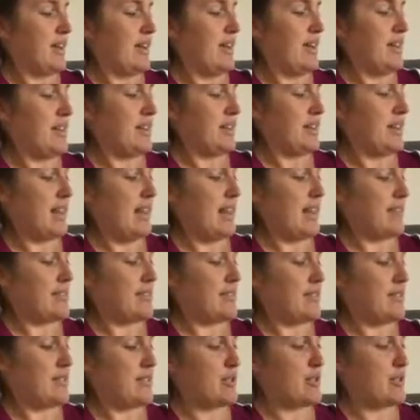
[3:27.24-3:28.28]
And the last
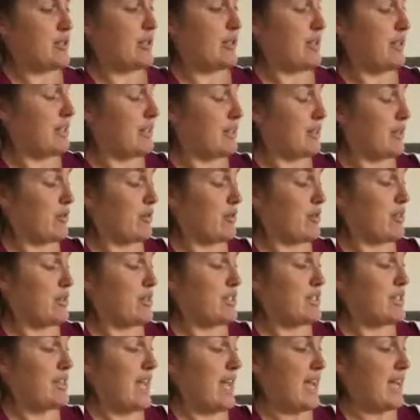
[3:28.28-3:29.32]
divisibility
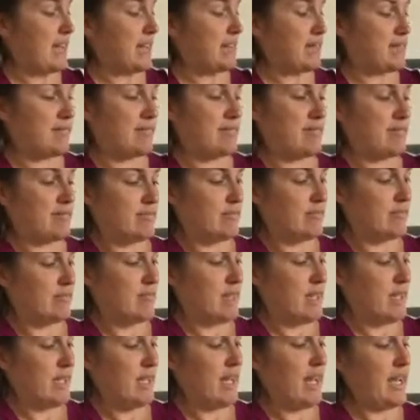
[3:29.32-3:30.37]
rule, 10.
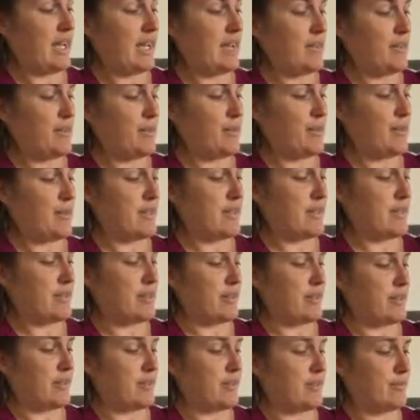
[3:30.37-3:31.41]
It ends with a
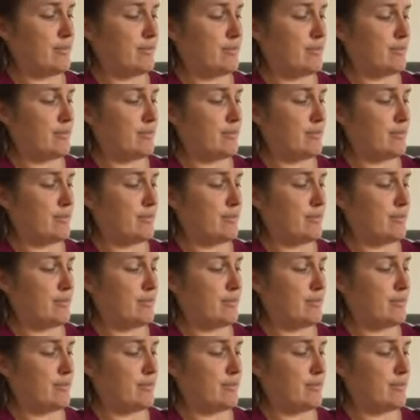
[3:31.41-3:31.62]
0.